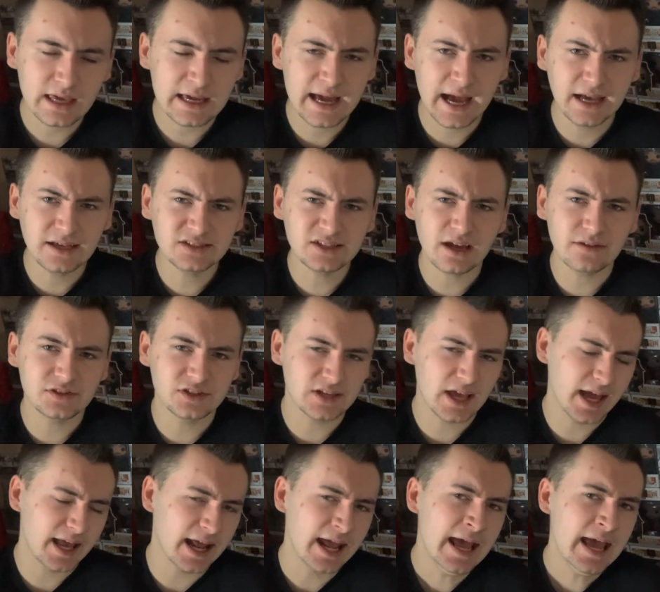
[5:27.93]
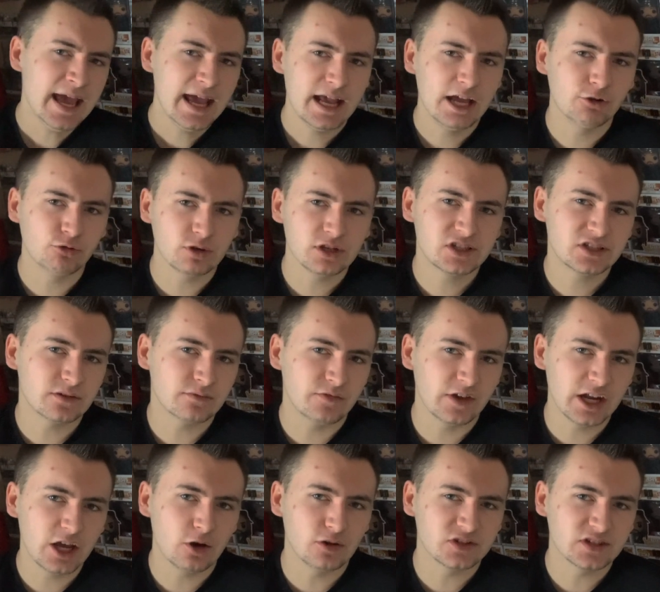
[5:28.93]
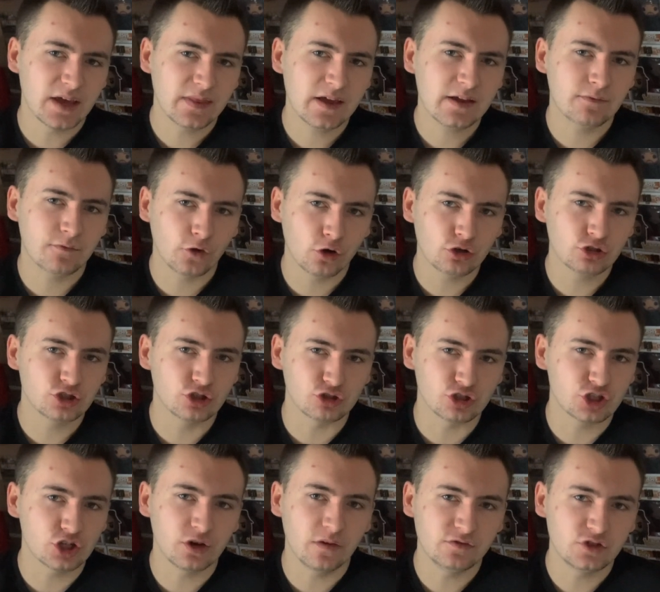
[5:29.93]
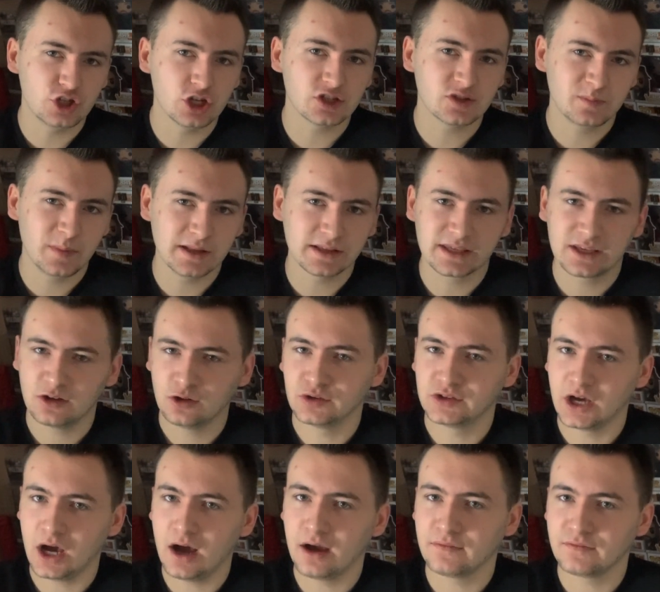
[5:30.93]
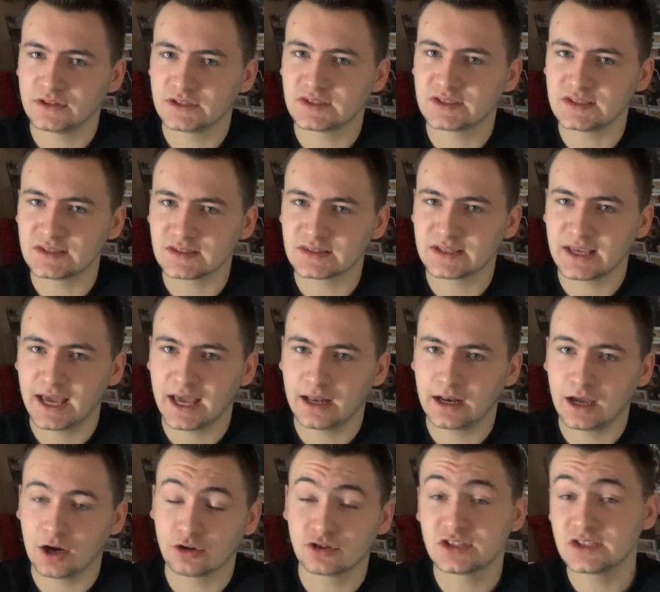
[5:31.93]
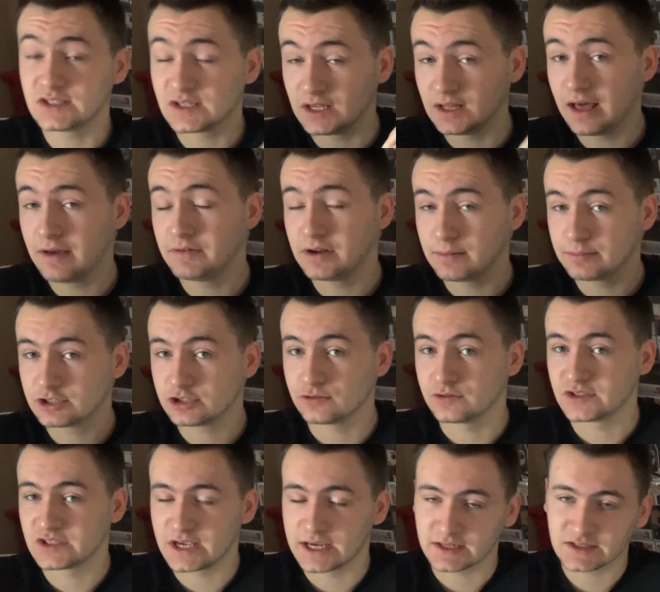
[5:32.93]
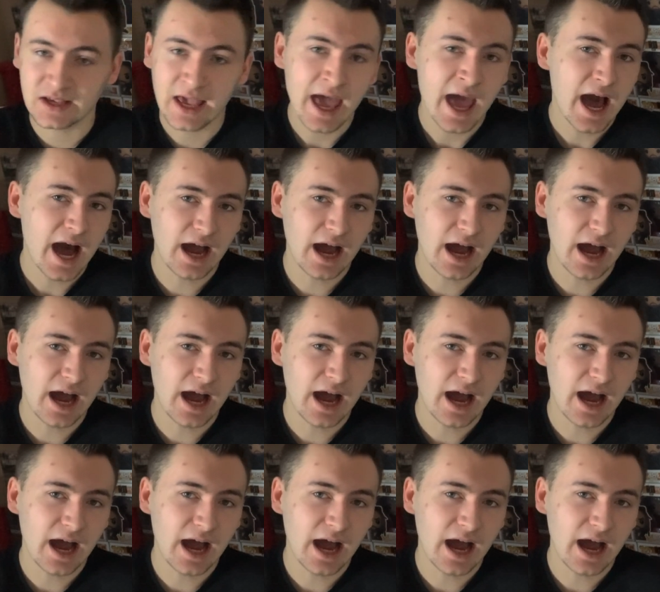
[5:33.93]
as I've said in recent videos, I think Virgil should have just been killed off in season 10 or season 11, episode 6.